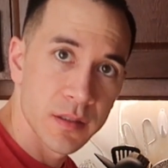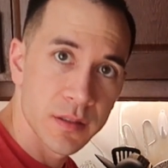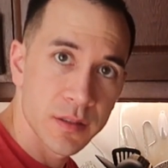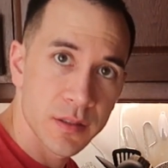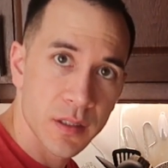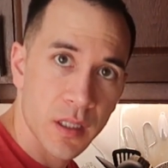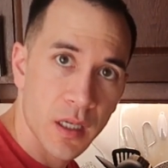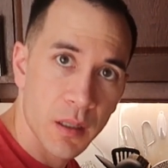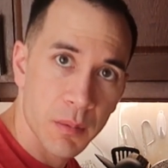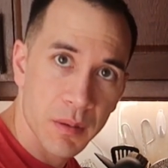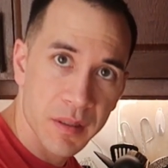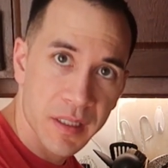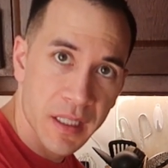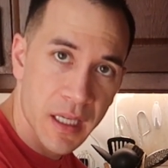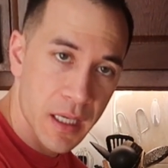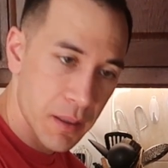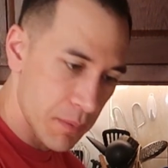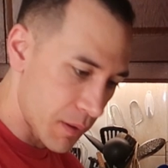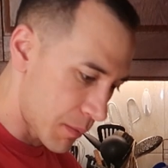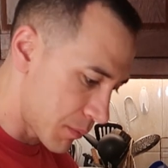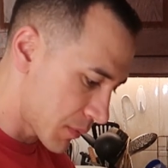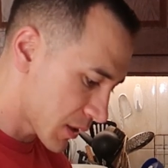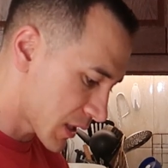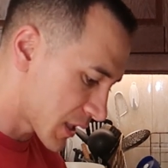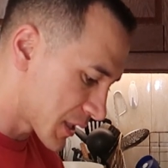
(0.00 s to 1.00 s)
So I'm
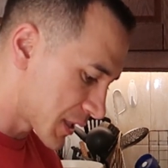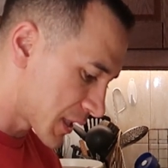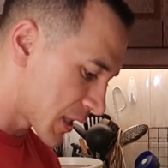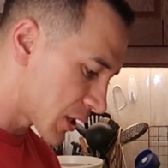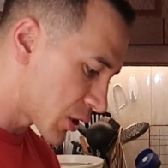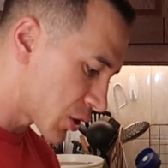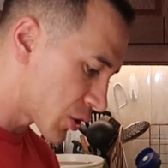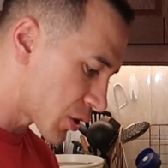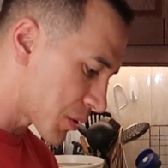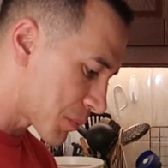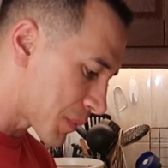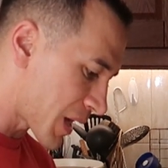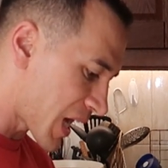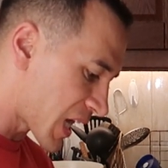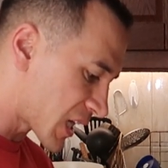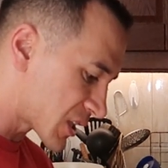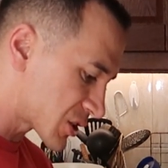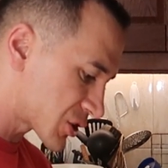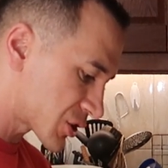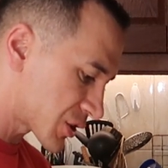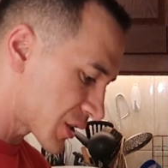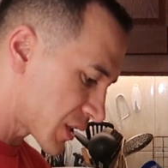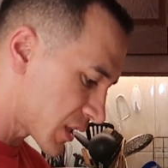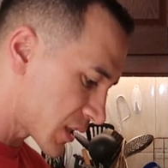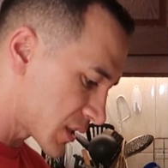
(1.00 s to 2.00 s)
gonna continue to
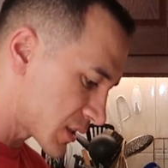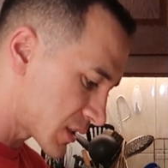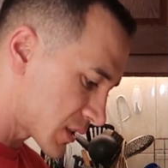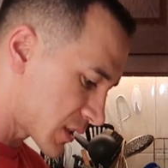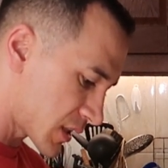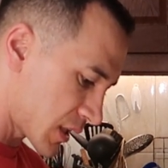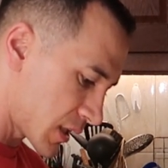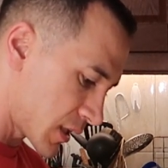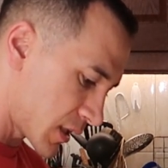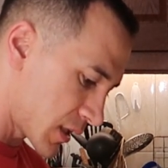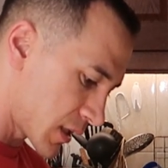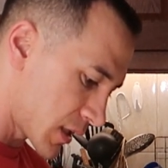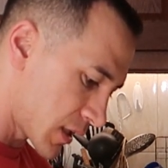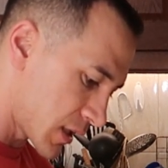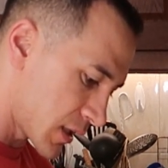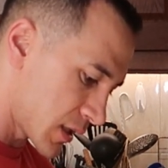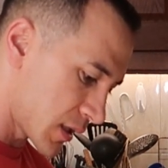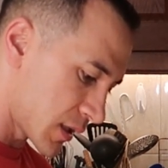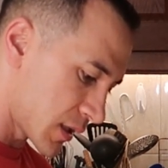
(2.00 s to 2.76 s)
mash this, and